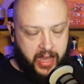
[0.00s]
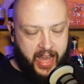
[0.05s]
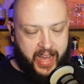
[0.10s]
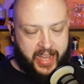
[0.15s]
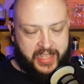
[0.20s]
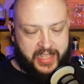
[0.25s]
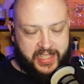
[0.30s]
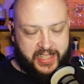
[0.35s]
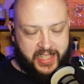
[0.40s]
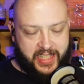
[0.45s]

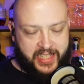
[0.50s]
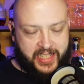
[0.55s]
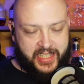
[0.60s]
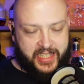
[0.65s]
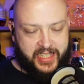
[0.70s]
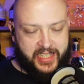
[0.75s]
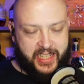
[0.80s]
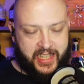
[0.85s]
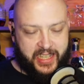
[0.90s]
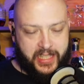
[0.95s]
has this
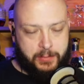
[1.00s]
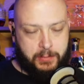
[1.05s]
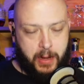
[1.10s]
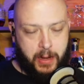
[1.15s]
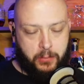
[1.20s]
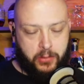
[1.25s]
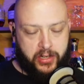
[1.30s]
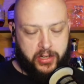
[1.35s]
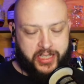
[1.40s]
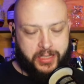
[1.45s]
sense
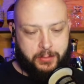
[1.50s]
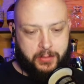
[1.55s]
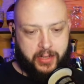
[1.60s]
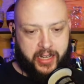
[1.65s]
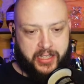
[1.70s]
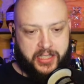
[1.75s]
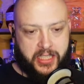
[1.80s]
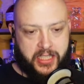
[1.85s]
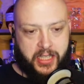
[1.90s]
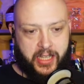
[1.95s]
memory to
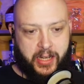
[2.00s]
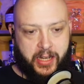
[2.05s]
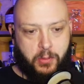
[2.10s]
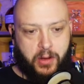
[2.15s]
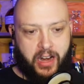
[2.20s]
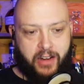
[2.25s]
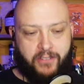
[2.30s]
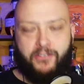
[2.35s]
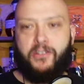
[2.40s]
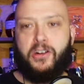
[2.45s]
me to like
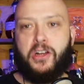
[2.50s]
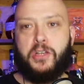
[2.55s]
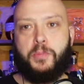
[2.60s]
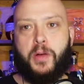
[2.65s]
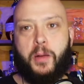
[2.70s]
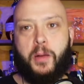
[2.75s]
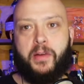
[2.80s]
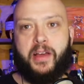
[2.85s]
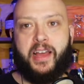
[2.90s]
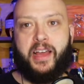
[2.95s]
when I first
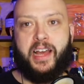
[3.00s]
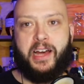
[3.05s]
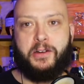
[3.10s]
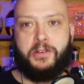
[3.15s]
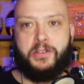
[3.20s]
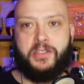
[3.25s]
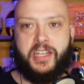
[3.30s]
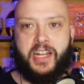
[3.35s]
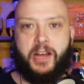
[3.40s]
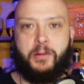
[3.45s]
bought my
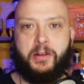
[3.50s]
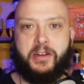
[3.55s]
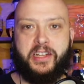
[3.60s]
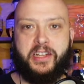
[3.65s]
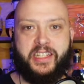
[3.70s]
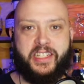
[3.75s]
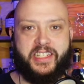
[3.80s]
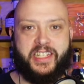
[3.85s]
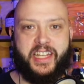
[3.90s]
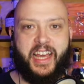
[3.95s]
house and I went
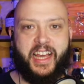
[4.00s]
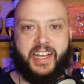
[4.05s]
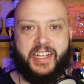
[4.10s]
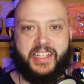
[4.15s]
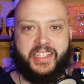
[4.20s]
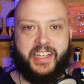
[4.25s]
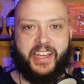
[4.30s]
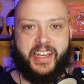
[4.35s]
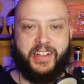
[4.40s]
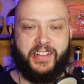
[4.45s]
to the tag
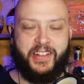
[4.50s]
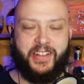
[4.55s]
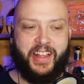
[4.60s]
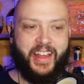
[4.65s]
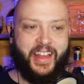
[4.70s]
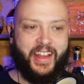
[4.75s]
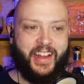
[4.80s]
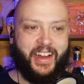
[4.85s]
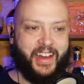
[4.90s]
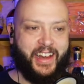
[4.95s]
sale
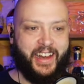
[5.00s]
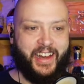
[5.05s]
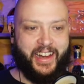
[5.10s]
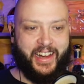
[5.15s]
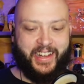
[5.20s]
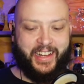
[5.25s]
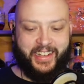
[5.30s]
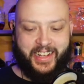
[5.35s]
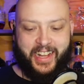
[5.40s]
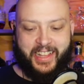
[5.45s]

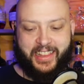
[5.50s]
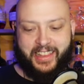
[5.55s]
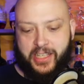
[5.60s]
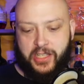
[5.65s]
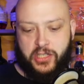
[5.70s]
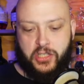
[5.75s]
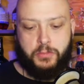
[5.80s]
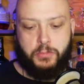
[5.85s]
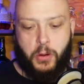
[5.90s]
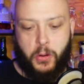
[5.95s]
and got
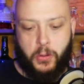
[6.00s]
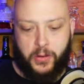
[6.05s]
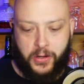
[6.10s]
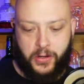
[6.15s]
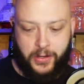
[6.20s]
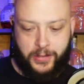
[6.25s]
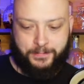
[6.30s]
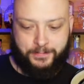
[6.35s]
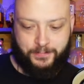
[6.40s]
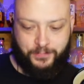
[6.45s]
this
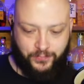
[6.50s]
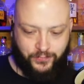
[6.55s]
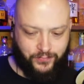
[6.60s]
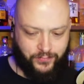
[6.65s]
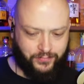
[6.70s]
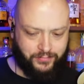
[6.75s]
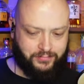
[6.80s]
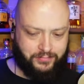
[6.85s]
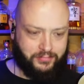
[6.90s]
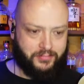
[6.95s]
smoker
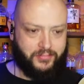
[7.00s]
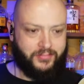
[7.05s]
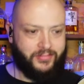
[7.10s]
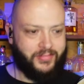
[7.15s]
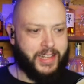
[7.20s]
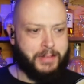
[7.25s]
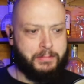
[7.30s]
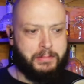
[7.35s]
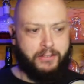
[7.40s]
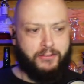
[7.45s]

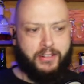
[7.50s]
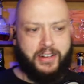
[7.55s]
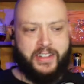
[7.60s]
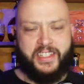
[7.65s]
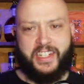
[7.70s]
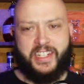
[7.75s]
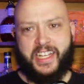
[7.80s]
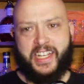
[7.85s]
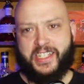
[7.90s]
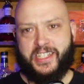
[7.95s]
my
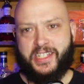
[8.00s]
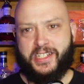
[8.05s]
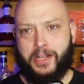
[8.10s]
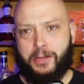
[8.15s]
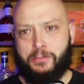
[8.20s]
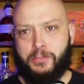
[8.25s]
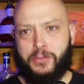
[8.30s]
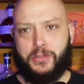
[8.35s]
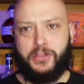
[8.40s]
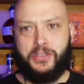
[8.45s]
friends and I
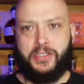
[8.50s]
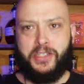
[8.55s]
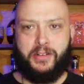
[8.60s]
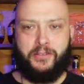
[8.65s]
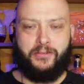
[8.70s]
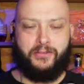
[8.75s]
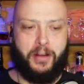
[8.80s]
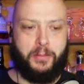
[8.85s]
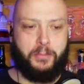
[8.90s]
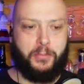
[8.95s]
stumbled
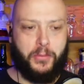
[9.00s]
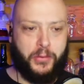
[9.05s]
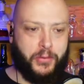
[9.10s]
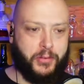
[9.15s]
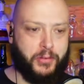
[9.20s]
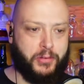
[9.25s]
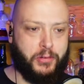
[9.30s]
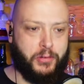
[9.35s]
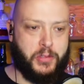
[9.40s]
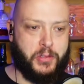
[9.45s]
and
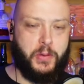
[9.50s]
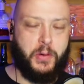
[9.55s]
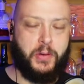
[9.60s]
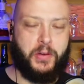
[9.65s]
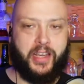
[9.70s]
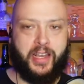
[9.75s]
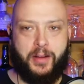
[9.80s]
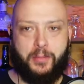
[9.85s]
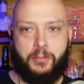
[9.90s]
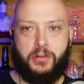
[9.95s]
fumbled through
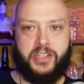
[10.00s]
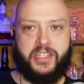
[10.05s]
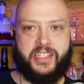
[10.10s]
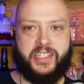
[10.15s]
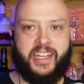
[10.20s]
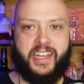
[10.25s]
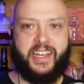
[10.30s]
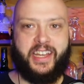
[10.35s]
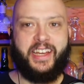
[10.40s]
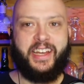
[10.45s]
smoking a
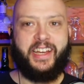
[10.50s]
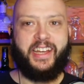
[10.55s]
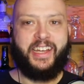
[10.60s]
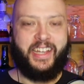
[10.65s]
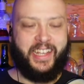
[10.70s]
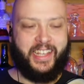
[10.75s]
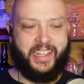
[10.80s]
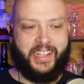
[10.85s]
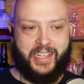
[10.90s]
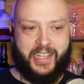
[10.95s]
brisket
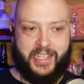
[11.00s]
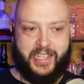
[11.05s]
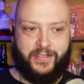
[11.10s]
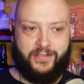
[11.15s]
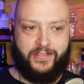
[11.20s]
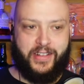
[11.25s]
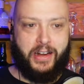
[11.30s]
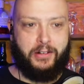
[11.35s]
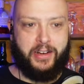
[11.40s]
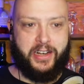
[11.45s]
in this
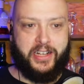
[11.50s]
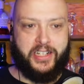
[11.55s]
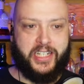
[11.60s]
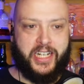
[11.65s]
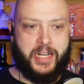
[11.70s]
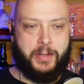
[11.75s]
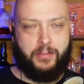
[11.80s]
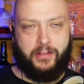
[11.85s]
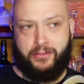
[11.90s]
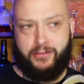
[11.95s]
very
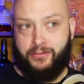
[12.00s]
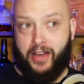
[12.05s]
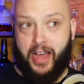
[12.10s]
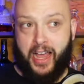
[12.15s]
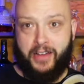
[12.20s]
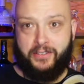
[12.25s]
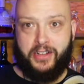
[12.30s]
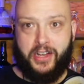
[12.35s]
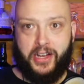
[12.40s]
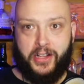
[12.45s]
cheap
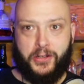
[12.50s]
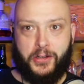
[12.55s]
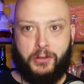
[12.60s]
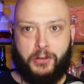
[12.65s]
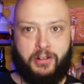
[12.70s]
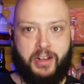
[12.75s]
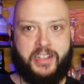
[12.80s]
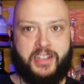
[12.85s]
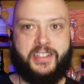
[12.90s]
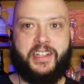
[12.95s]

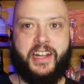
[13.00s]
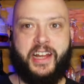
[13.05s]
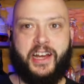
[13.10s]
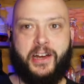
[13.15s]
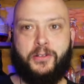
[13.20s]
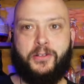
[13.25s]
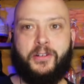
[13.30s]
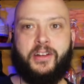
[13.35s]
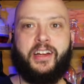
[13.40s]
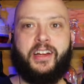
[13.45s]
$5 rusted
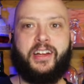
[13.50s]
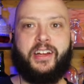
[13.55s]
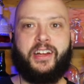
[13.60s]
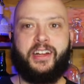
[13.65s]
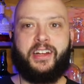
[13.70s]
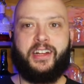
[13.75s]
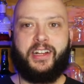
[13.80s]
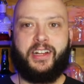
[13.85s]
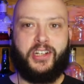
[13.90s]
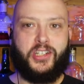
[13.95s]
out
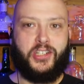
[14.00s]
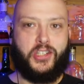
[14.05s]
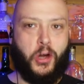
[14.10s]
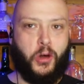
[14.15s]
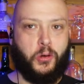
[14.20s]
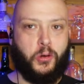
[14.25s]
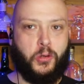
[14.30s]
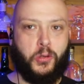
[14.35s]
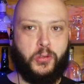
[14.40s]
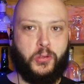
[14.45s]

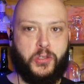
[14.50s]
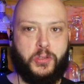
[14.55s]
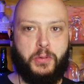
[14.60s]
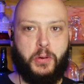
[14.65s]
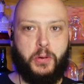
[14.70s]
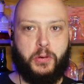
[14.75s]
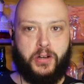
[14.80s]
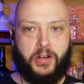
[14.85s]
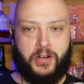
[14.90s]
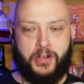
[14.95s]
charcoal
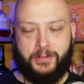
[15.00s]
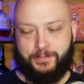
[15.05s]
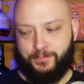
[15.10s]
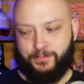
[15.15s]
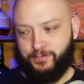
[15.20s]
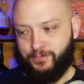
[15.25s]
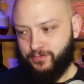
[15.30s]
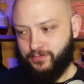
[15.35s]
smoker.